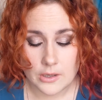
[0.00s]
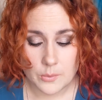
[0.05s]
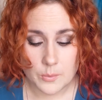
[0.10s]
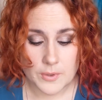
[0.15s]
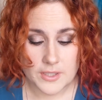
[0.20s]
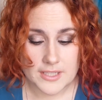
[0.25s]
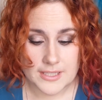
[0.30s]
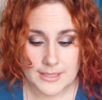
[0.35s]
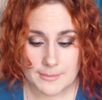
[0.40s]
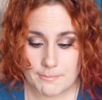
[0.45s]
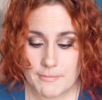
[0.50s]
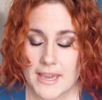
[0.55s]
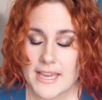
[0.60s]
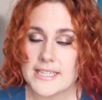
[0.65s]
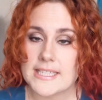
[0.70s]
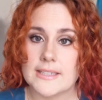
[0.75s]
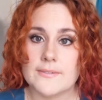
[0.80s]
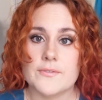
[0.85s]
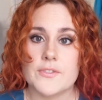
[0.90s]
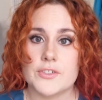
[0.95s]
which is
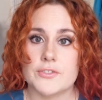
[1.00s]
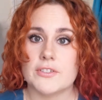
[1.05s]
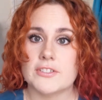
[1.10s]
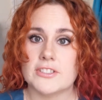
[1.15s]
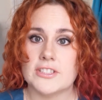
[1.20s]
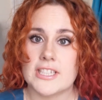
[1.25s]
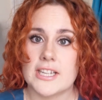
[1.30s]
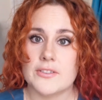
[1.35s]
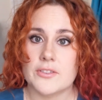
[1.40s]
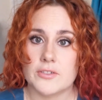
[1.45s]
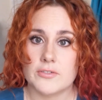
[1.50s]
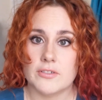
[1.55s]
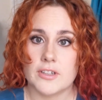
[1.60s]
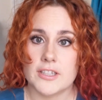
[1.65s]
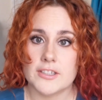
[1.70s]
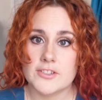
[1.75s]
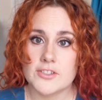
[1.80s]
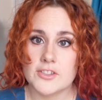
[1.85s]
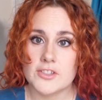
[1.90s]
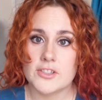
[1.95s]
amazing for scrunching out the
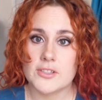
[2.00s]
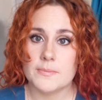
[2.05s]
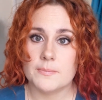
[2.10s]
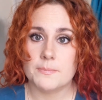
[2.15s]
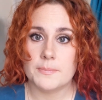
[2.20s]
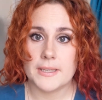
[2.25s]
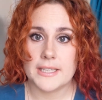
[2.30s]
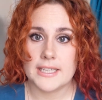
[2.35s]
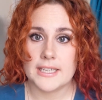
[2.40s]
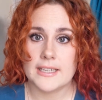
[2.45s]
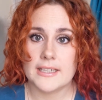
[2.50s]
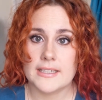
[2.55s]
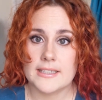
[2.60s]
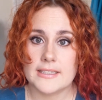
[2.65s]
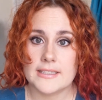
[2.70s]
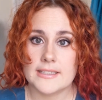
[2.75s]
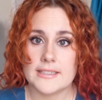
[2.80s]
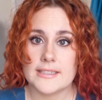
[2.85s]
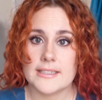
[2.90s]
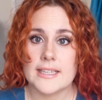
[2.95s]
crunch
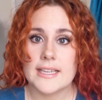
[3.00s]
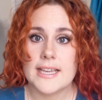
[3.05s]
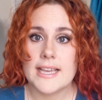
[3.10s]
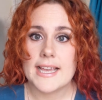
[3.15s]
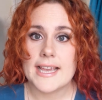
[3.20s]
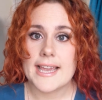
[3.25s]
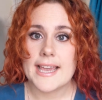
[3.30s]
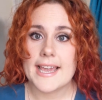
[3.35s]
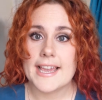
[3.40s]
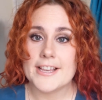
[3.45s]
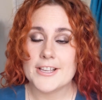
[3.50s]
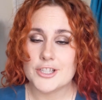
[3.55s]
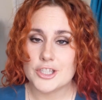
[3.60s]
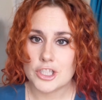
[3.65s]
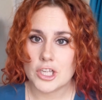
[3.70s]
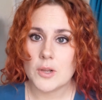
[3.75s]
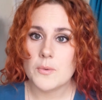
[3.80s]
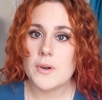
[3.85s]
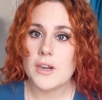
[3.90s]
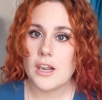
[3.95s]
because it's
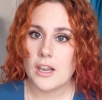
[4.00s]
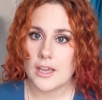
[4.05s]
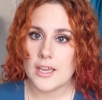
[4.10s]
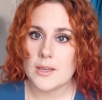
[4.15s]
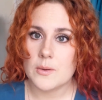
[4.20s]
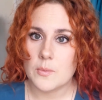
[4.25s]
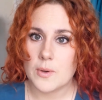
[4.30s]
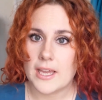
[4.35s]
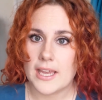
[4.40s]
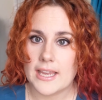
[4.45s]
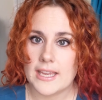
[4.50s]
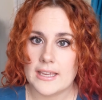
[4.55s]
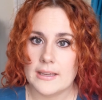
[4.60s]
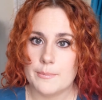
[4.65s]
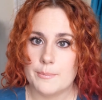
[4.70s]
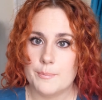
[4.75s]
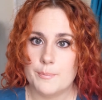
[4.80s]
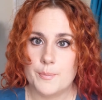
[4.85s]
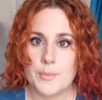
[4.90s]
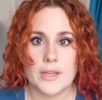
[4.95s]
so lightweight
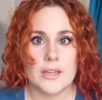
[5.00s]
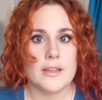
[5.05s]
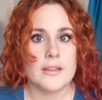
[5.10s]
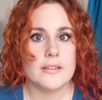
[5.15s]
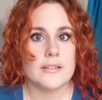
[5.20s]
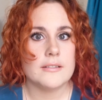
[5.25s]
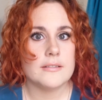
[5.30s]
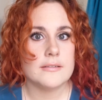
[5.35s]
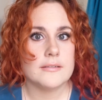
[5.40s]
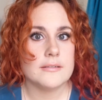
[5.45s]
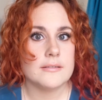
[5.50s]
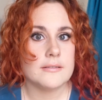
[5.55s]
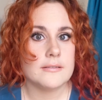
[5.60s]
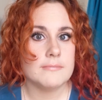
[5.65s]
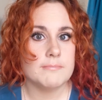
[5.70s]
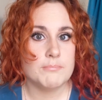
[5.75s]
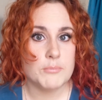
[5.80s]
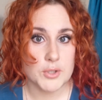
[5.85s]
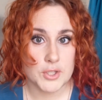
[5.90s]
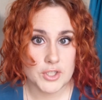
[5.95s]
but
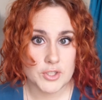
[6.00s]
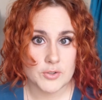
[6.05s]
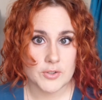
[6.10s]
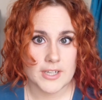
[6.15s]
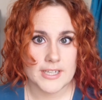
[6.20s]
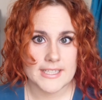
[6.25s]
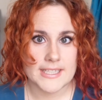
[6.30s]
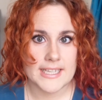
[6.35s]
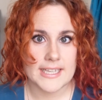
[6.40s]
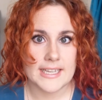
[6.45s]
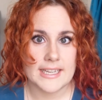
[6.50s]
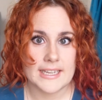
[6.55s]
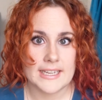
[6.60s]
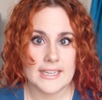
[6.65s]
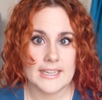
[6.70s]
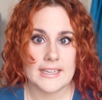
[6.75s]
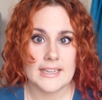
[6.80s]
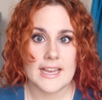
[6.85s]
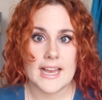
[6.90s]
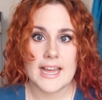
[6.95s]

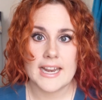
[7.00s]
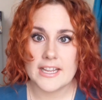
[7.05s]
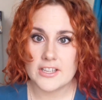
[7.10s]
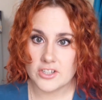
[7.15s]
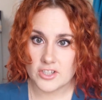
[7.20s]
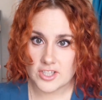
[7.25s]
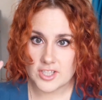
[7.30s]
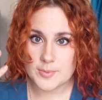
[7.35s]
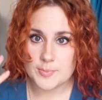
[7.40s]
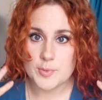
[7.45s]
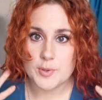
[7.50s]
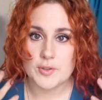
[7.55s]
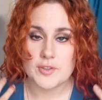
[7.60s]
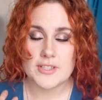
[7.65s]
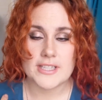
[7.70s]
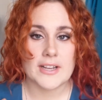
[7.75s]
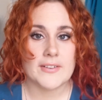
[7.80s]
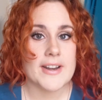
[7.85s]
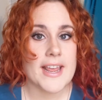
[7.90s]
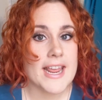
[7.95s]
moisturising and it just
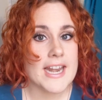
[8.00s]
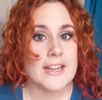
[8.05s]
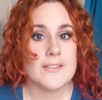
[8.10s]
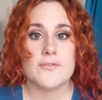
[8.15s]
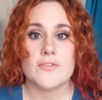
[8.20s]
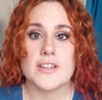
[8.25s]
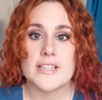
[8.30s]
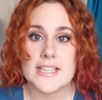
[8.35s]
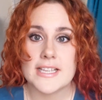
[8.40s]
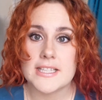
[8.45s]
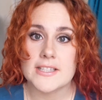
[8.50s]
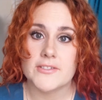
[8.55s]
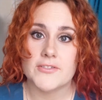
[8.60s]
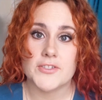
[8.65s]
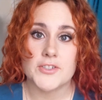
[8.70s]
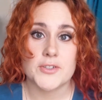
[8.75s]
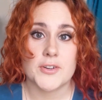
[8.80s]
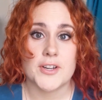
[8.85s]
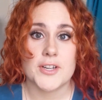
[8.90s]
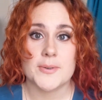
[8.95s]
smooths down any frizzies that were
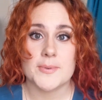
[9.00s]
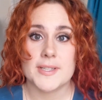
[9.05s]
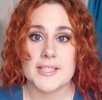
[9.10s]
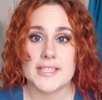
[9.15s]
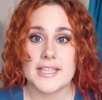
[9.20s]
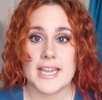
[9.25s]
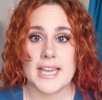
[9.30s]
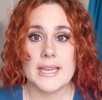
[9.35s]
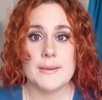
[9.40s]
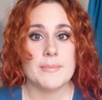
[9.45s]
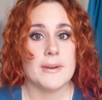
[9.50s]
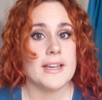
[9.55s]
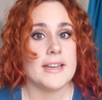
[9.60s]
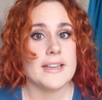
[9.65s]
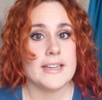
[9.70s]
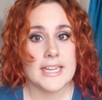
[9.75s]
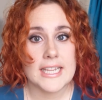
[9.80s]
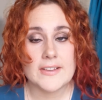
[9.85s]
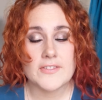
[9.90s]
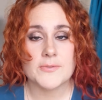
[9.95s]
trying to escape and
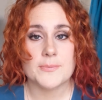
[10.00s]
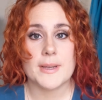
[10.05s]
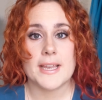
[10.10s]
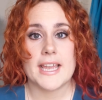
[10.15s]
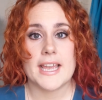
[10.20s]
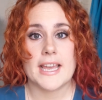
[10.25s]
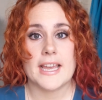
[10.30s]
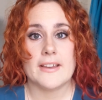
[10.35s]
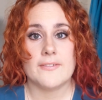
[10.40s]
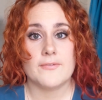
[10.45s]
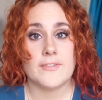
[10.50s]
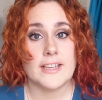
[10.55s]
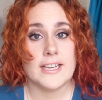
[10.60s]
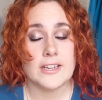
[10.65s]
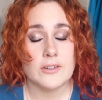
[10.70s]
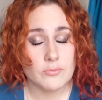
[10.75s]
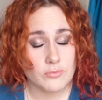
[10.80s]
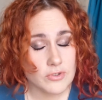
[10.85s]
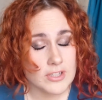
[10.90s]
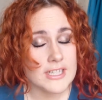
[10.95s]
it leaves my hair
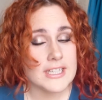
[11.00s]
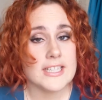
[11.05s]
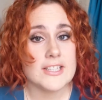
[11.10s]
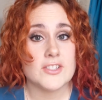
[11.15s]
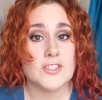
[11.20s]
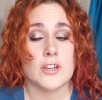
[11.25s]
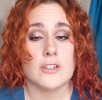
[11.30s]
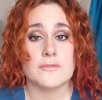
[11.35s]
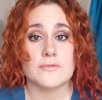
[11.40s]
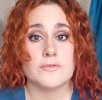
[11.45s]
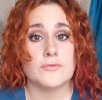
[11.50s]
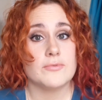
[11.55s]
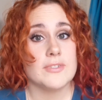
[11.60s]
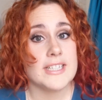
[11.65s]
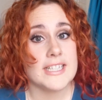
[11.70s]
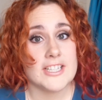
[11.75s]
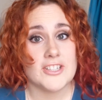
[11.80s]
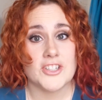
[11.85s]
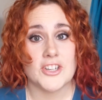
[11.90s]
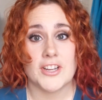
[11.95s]
feeling really soft,
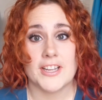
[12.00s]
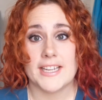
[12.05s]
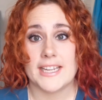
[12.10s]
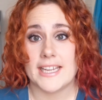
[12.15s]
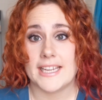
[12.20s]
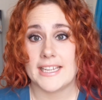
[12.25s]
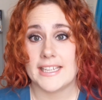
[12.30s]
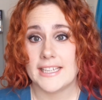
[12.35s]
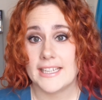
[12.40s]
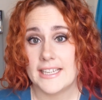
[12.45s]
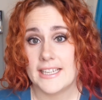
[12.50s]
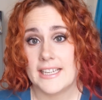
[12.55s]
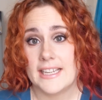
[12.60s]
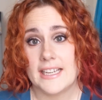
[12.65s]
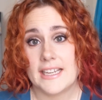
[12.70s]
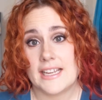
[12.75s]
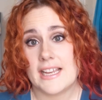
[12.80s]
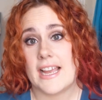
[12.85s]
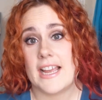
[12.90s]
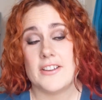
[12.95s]
really shiny
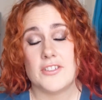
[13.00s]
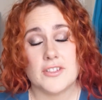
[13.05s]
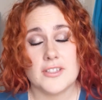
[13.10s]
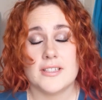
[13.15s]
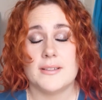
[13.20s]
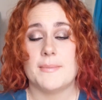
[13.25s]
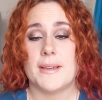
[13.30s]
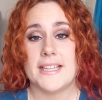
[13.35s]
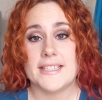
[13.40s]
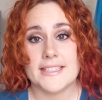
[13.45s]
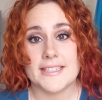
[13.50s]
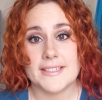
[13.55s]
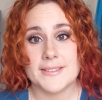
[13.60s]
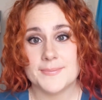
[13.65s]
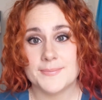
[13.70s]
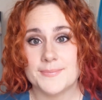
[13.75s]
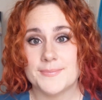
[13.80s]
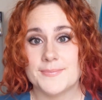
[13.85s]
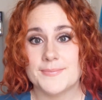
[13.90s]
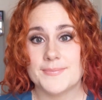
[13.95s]
and just amazing.
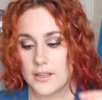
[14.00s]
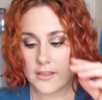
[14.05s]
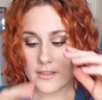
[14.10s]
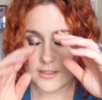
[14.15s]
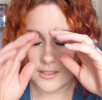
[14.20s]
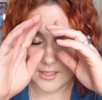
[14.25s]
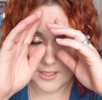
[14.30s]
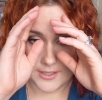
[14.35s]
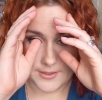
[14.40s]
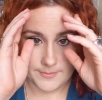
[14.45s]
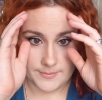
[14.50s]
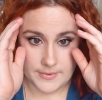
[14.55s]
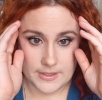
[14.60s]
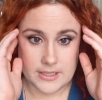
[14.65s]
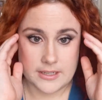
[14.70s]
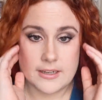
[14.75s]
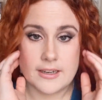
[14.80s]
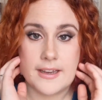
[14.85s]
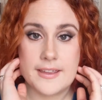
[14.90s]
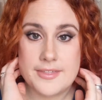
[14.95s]
So
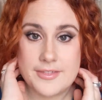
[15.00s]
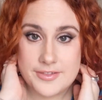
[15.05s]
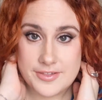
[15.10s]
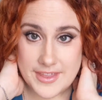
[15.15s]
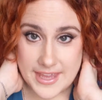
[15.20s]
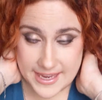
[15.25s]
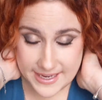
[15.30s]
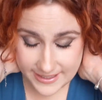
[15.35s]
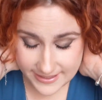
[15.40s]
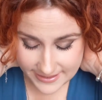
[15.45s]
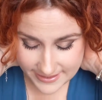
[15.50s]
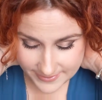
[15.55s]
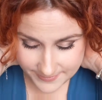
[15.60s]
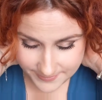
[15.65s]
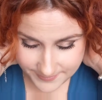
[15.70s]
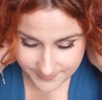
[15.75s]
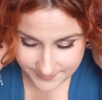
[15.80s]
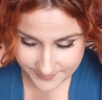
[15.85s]
I think